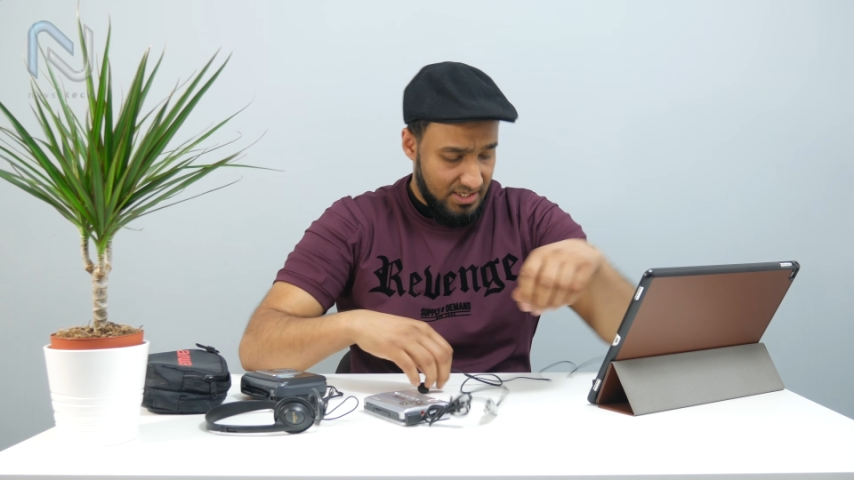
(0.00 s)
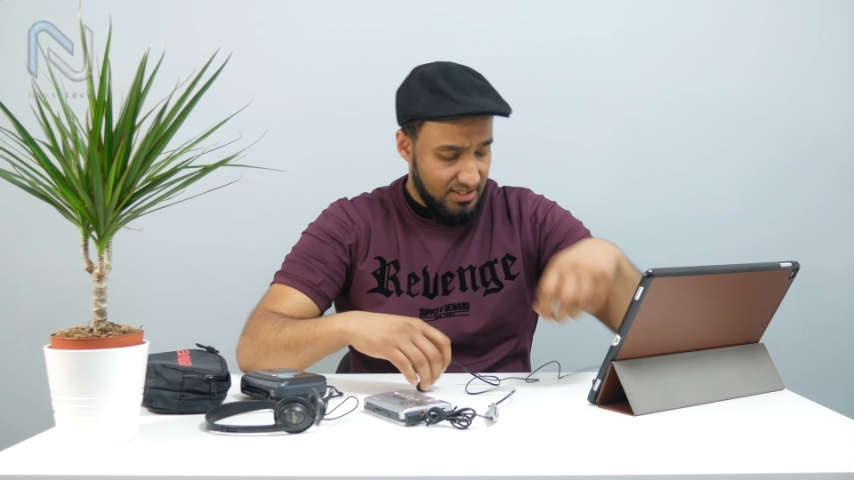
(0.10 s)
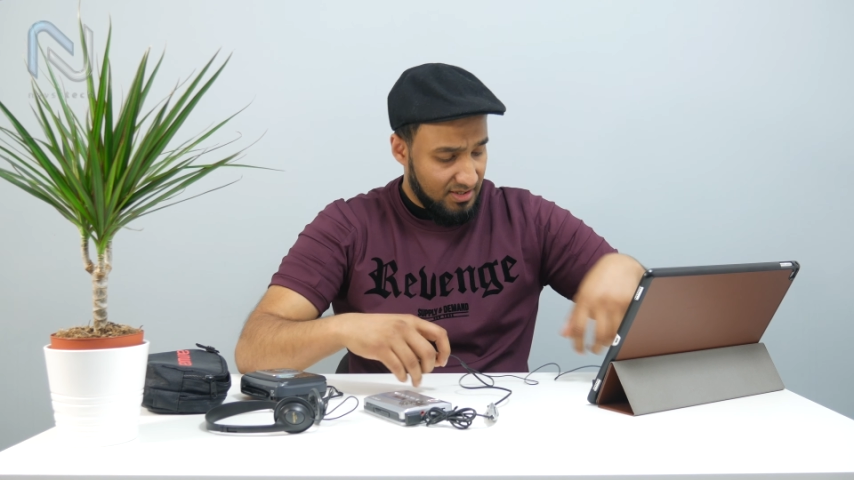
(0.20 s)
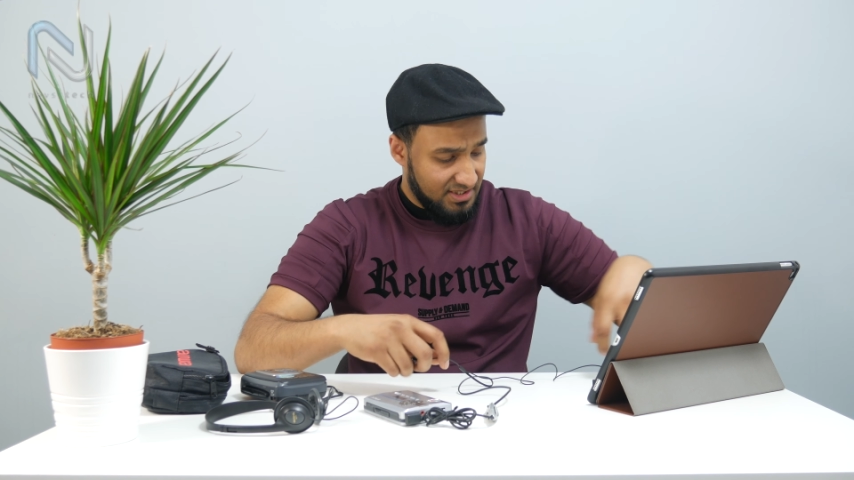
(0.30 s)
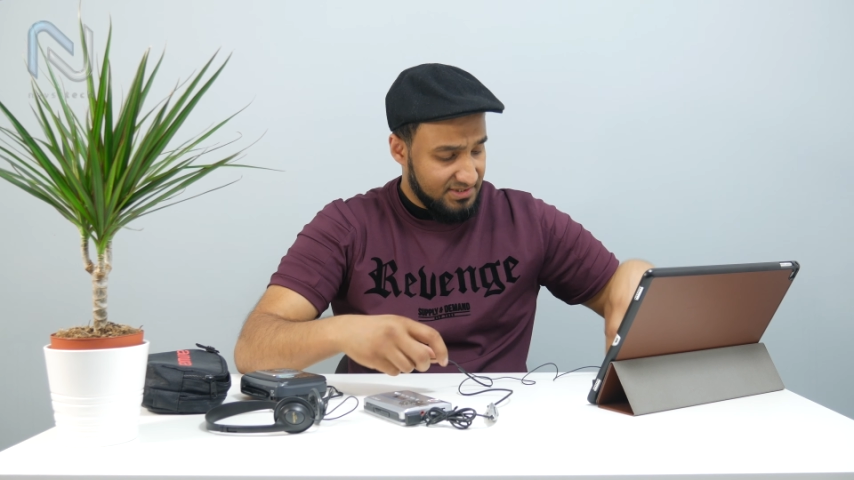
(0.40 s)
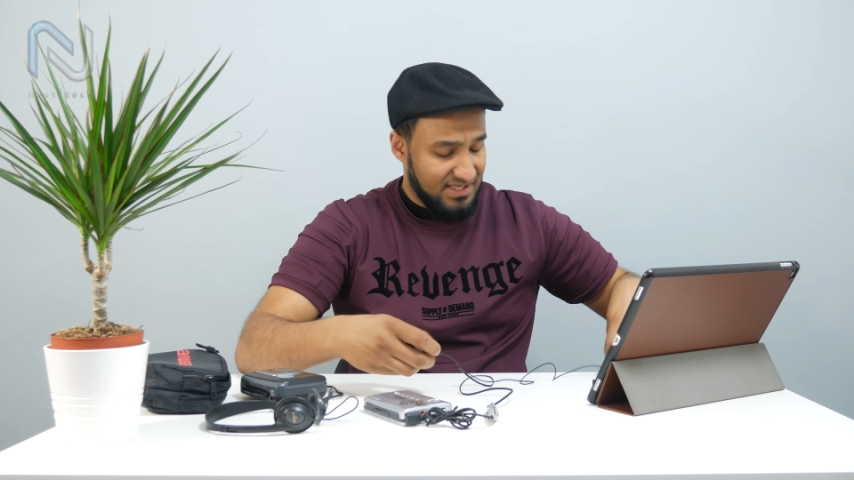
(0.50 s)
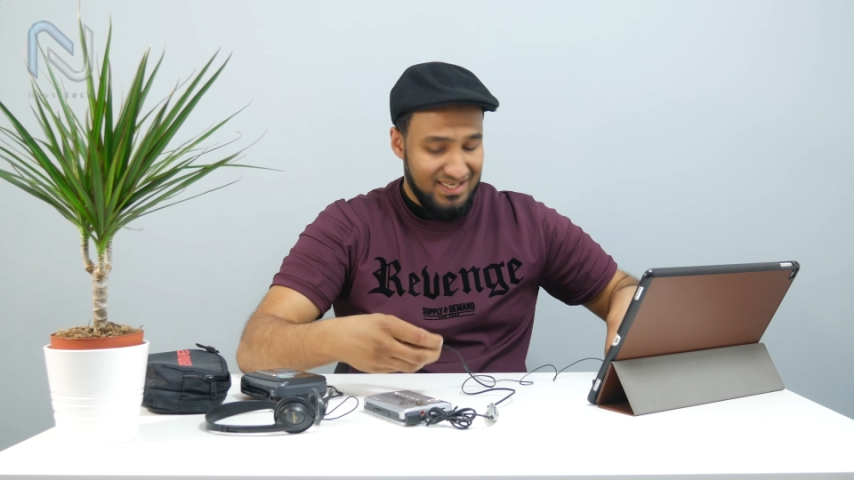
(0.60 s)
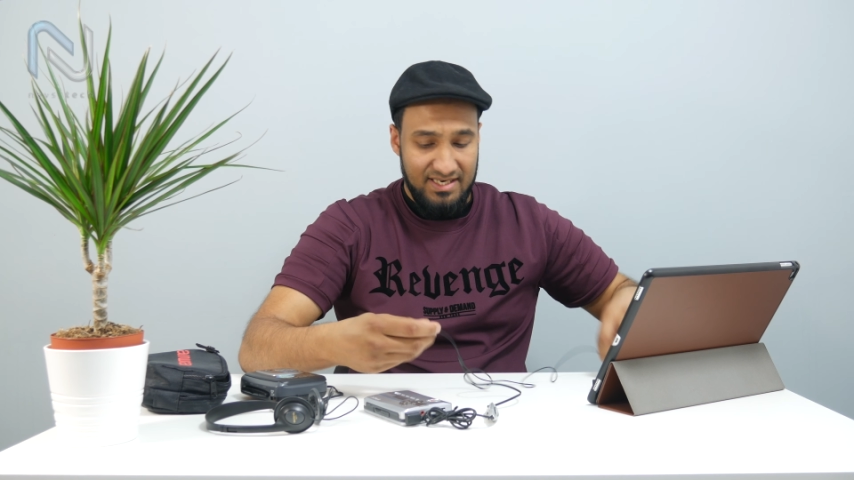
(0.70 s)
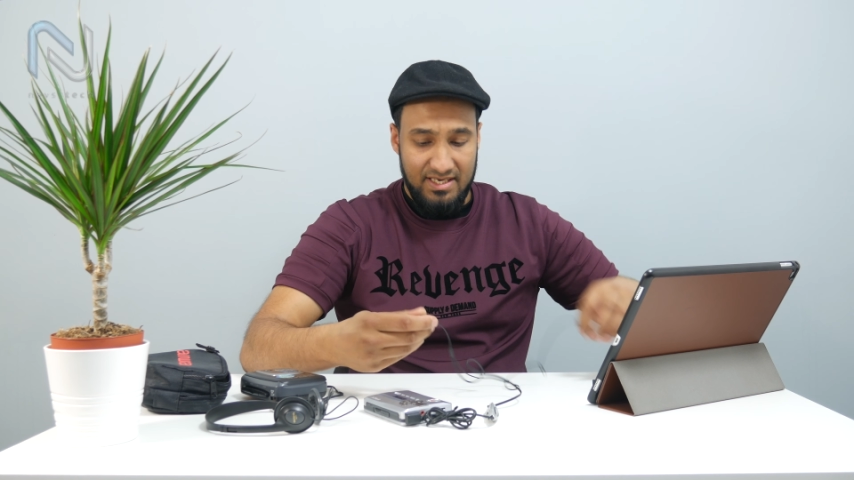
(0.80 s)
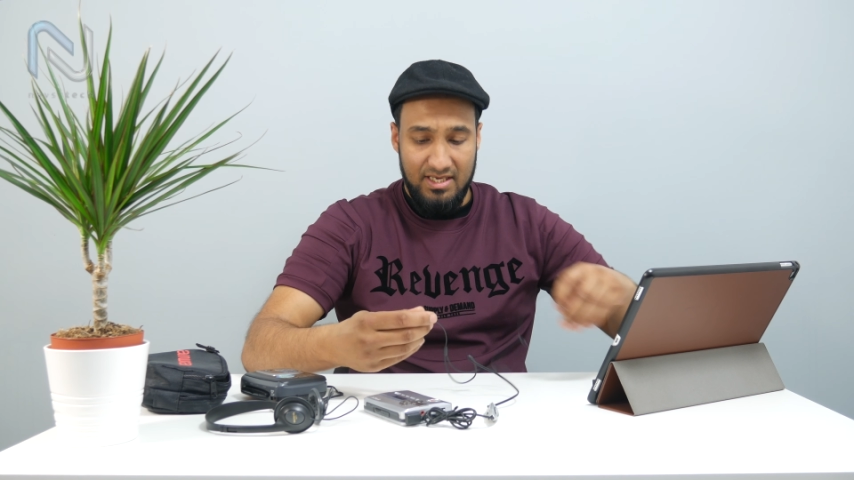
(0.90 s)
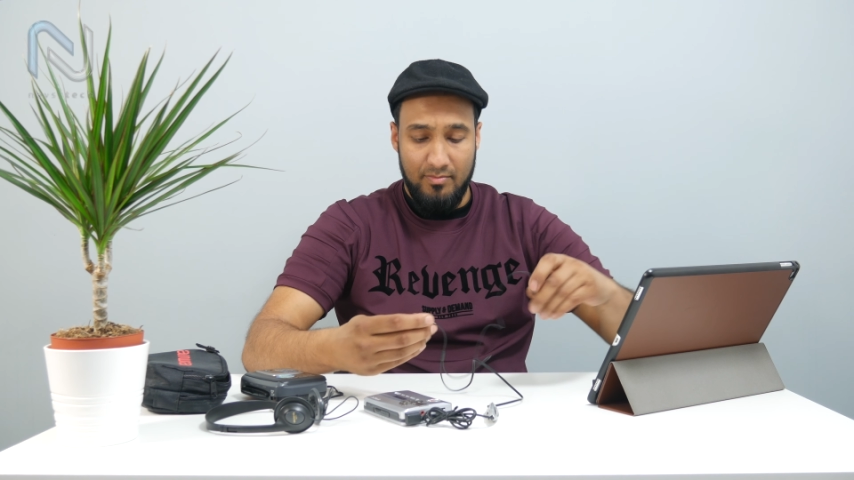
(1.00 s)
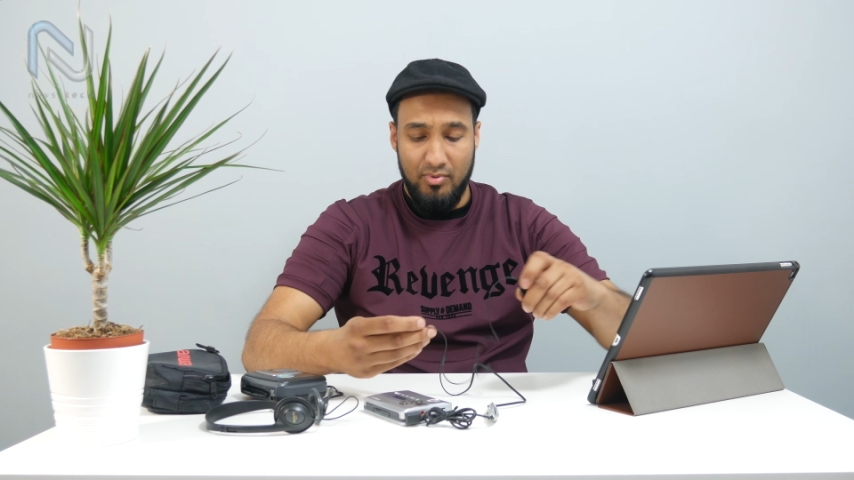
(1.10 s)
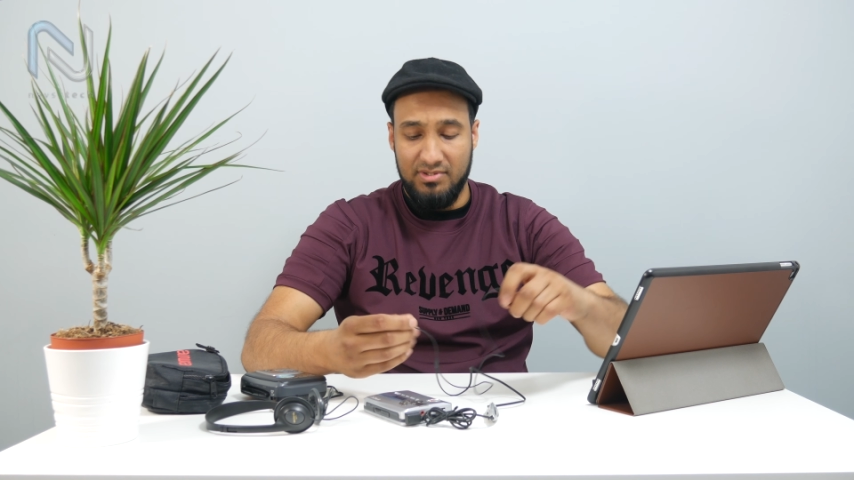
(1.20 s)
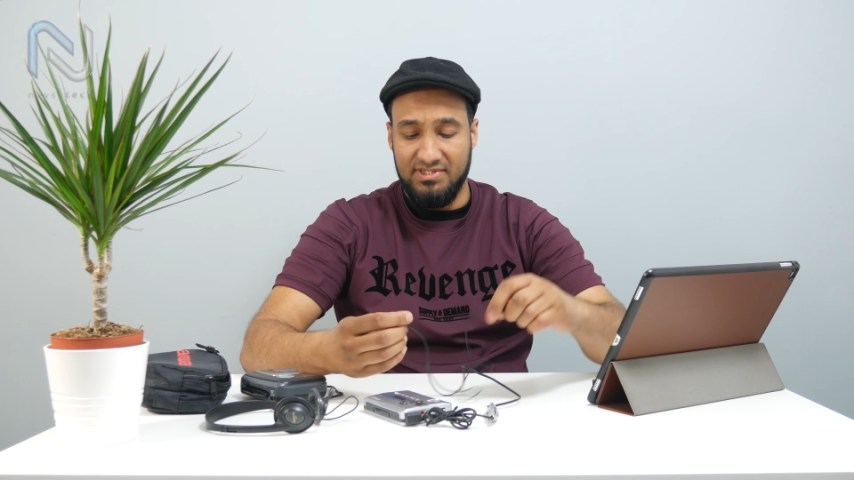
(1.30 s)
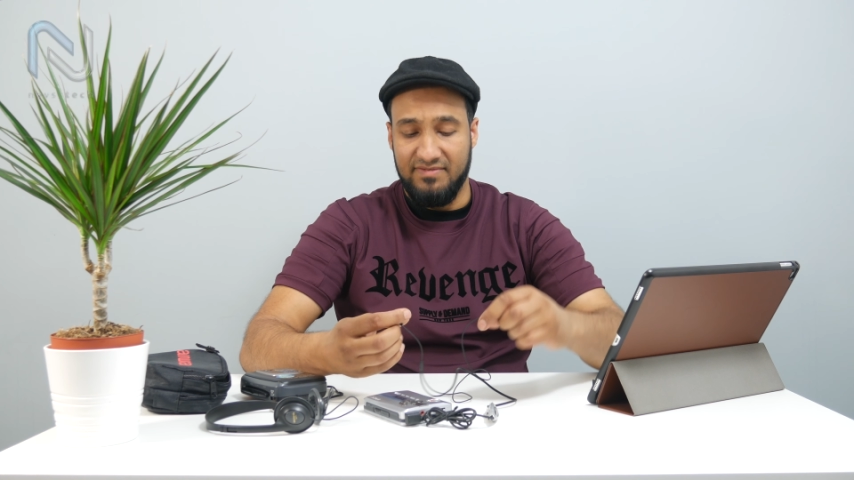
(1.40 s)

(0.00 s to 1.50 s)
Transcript: you've got your standard earbuds,